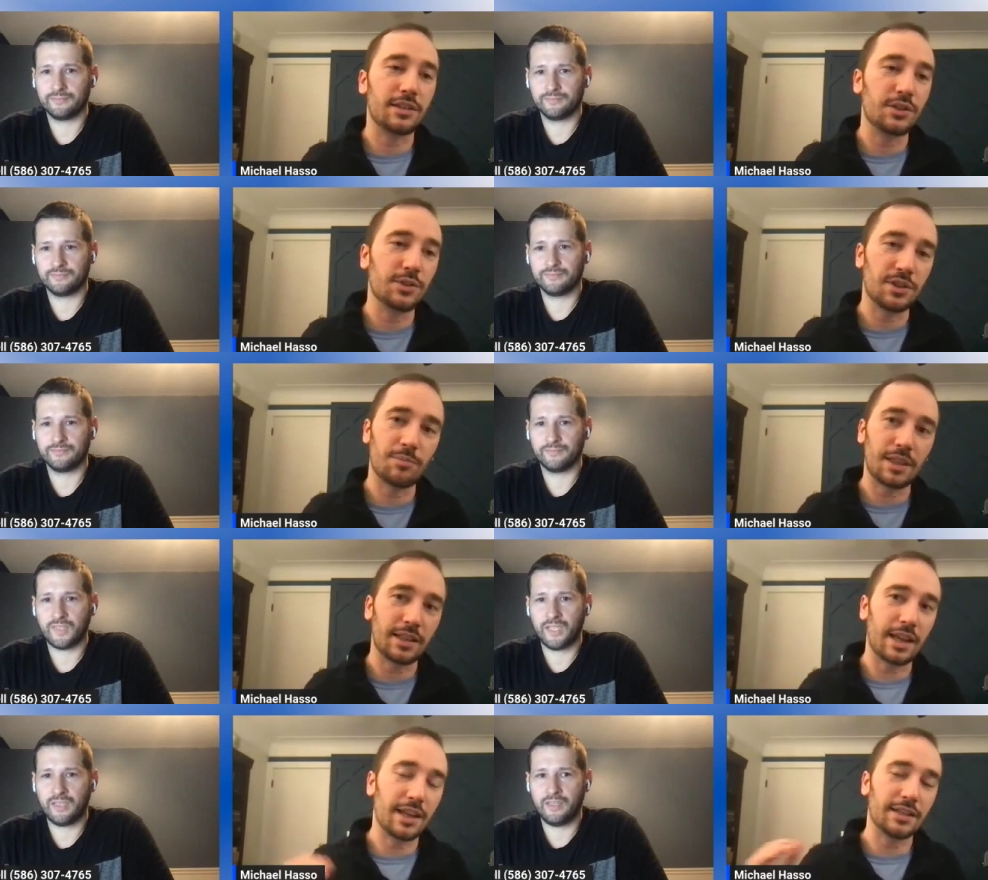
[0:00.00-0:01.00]
Speaker 1: do something
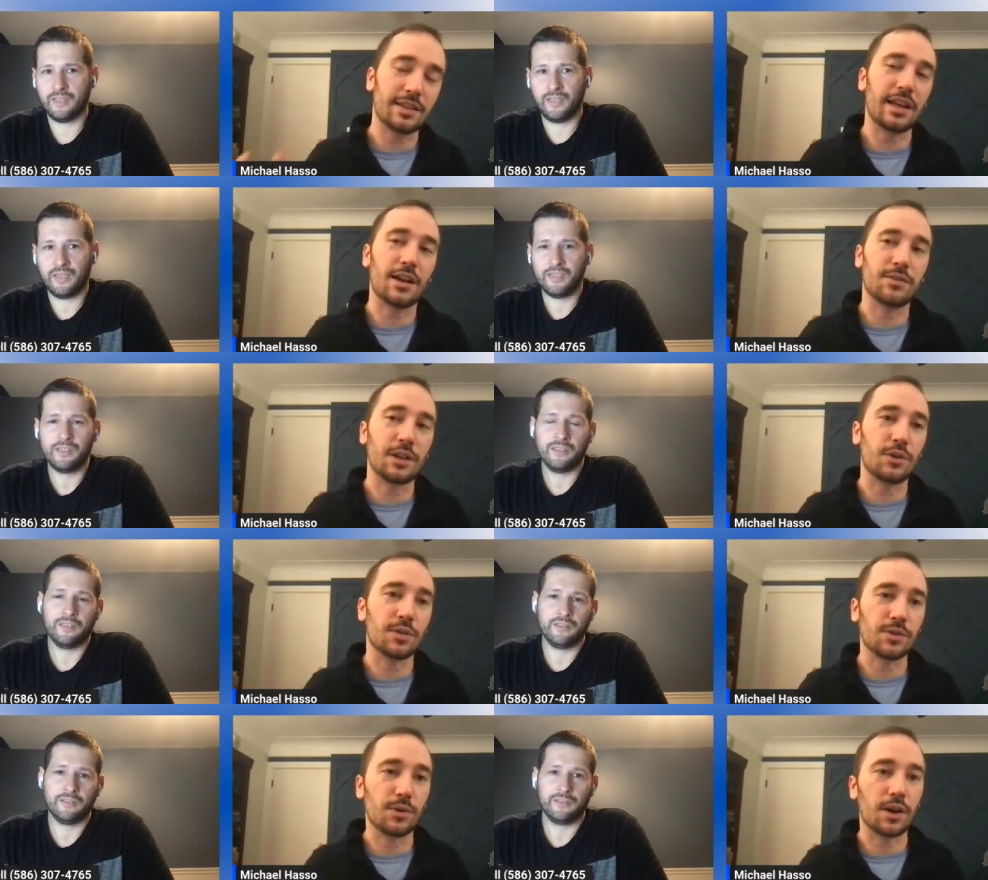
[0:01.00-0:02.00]
that has ARV
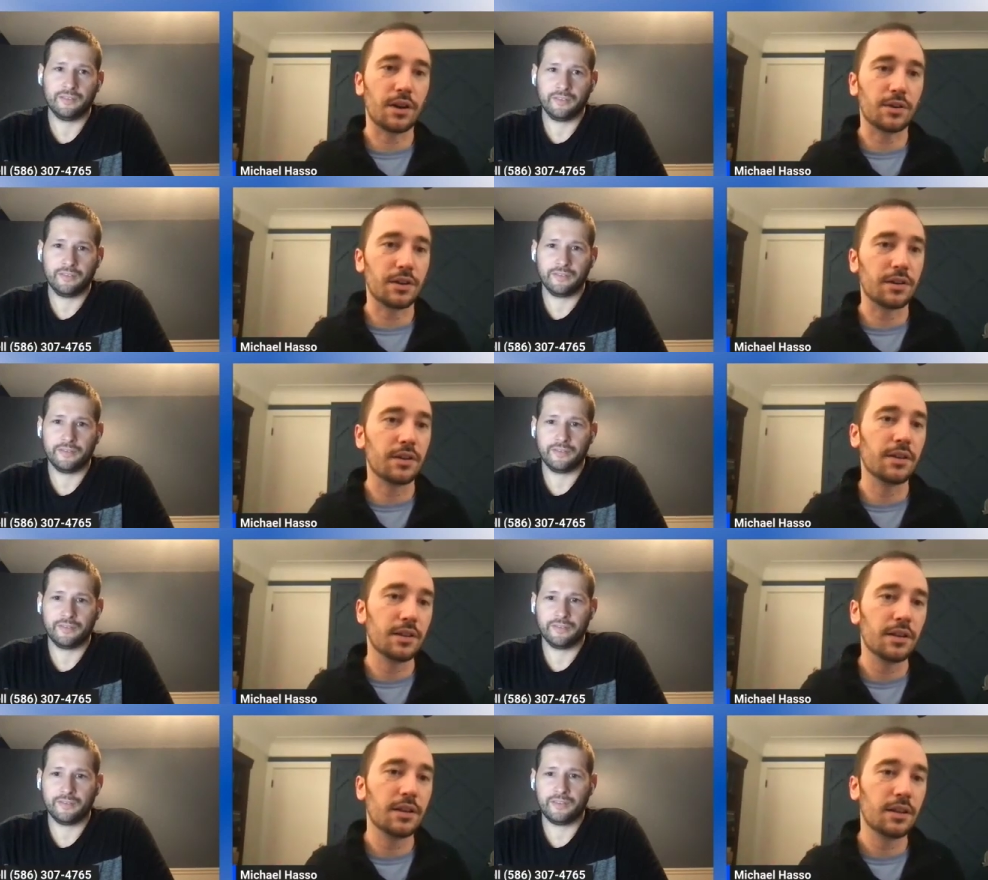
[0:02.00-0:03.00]
over 400.
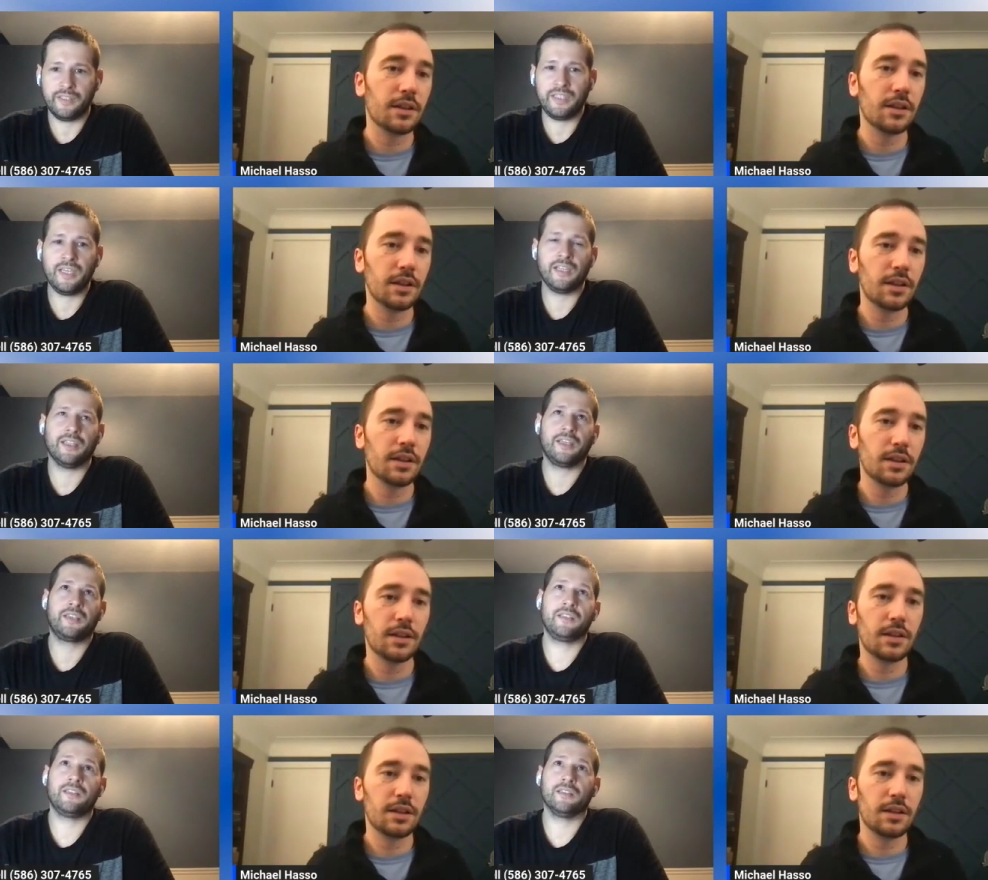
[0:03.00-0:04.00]
Speaker 2: Yeah,
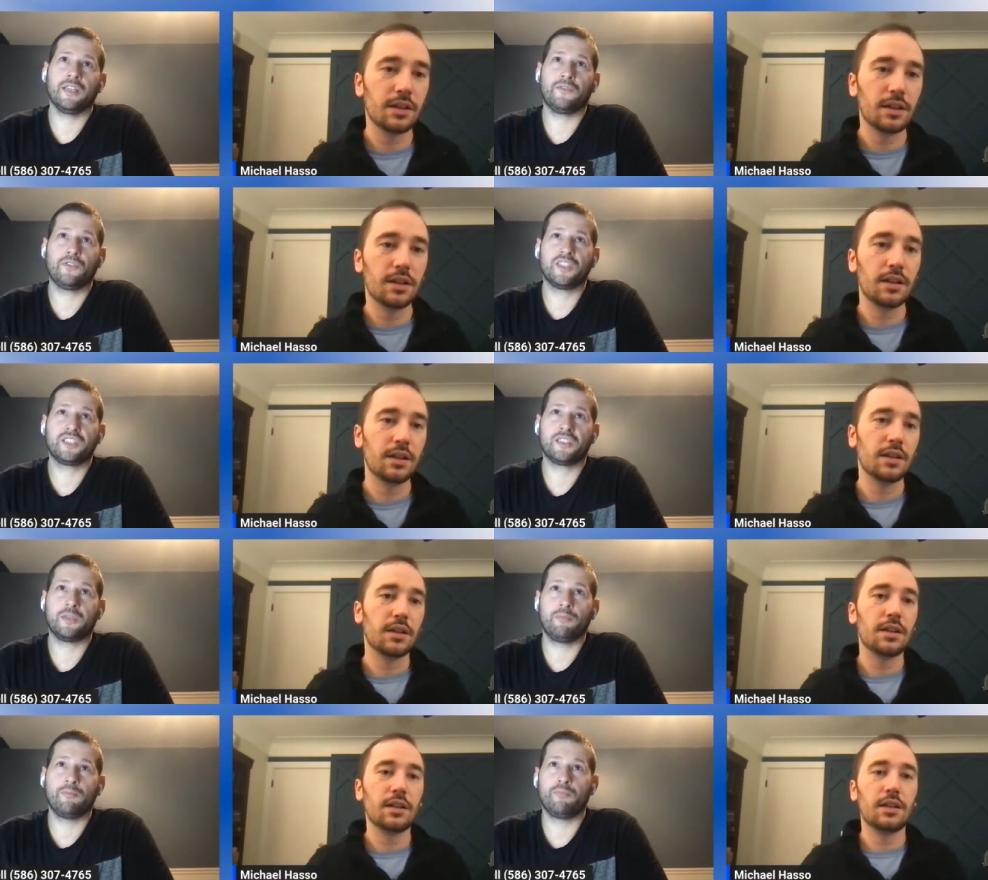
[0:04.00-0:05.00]
like like for instance,
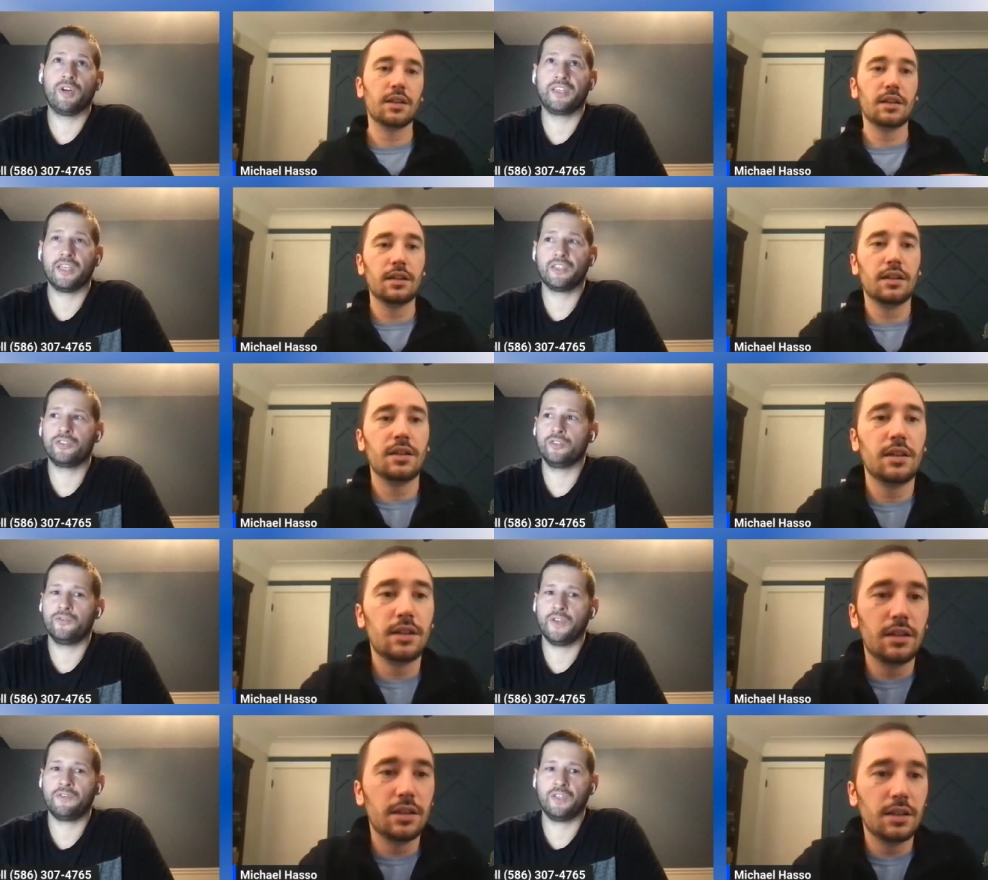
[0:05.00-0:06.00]
to break that
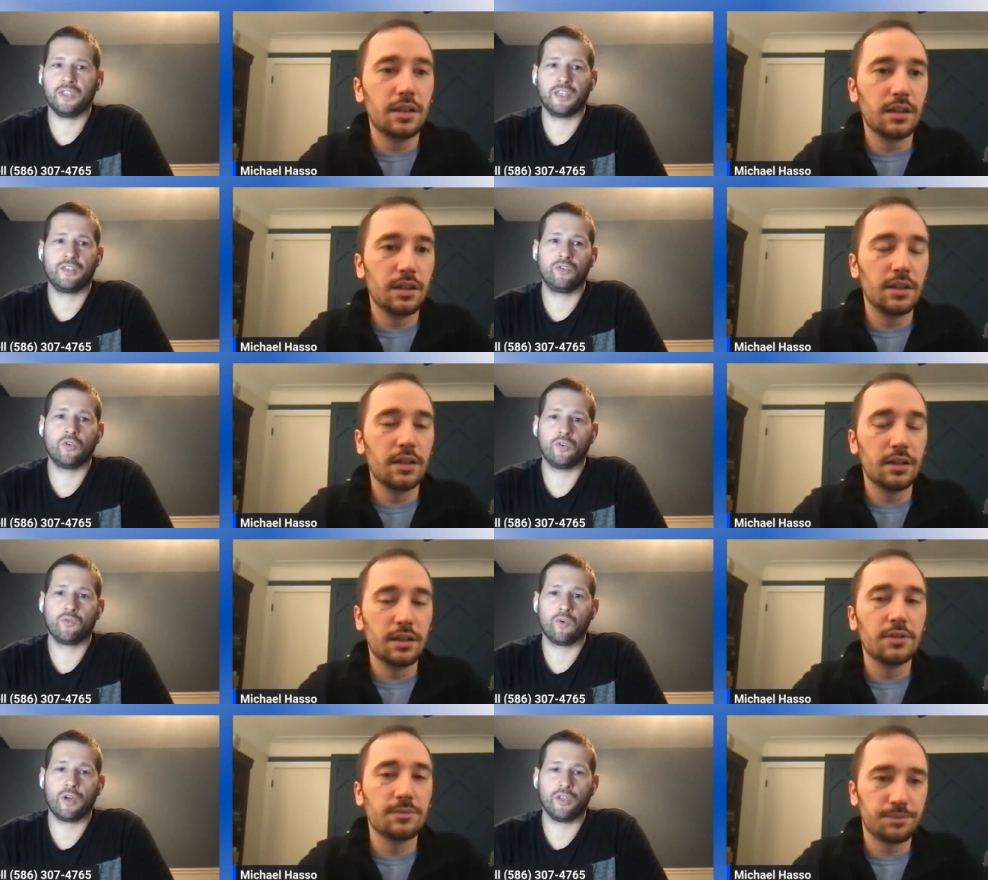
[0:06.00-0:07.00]
250, like you go in
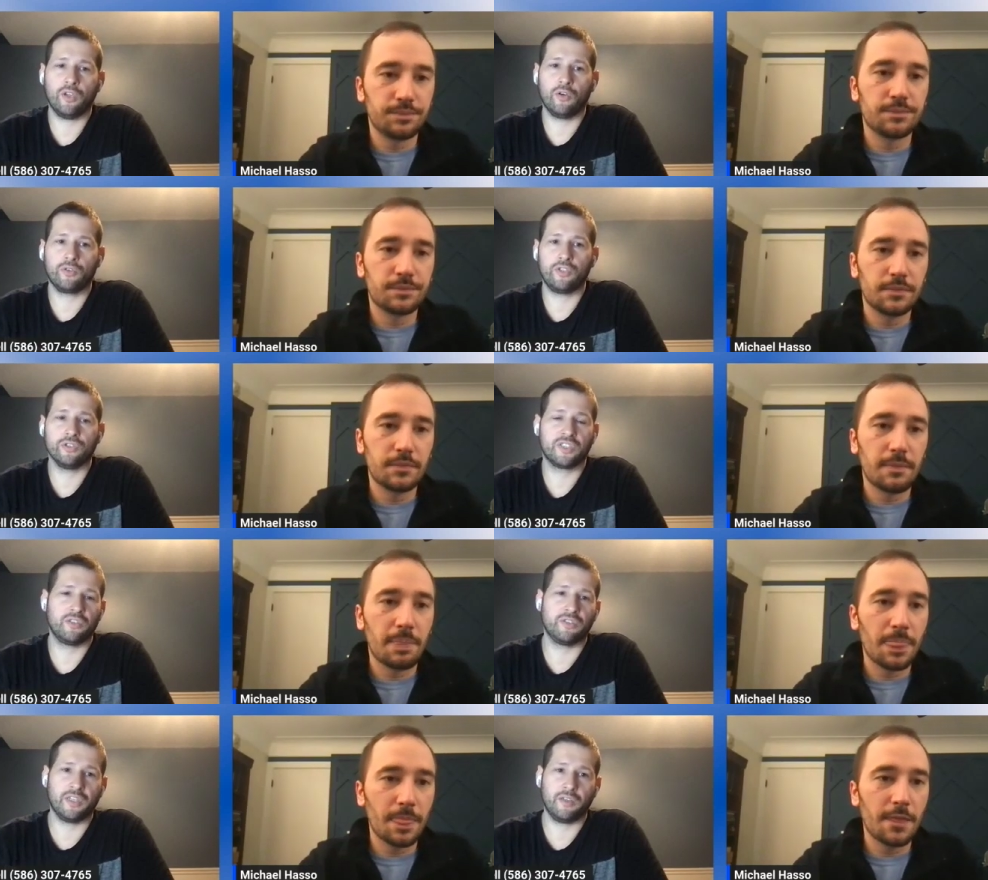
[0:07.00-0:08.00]
Royal Oak, you'll
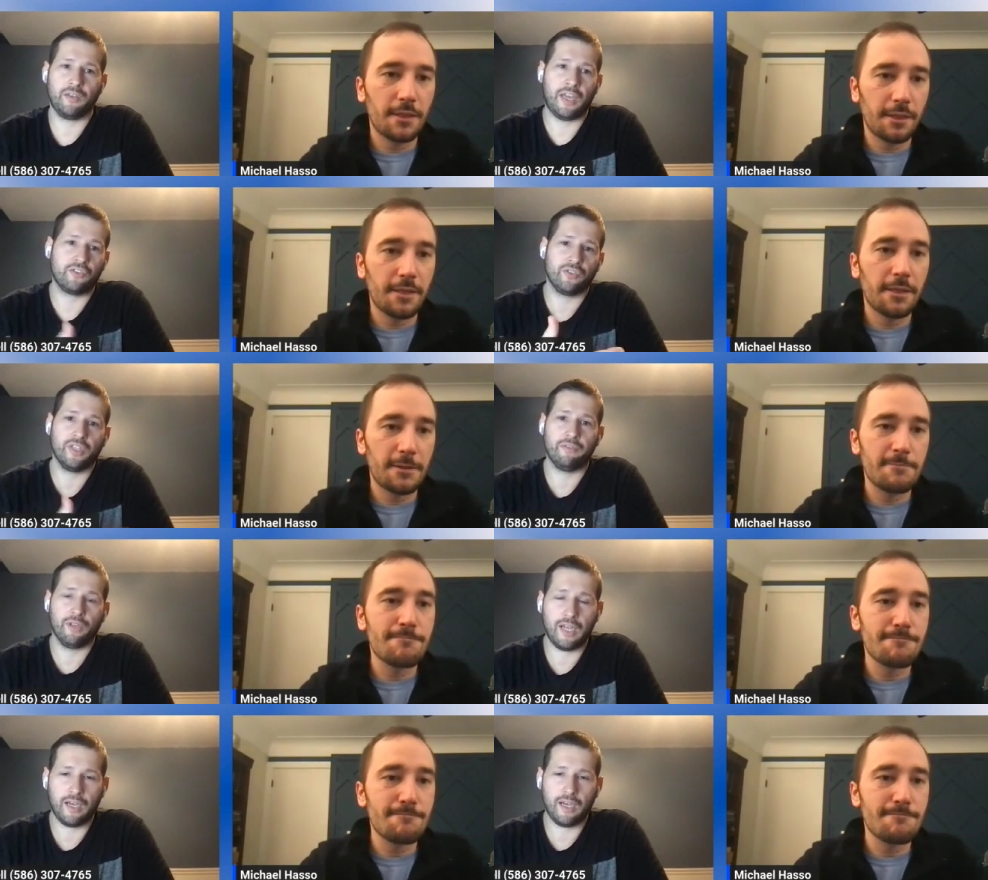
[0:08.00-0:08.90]
still get an entry level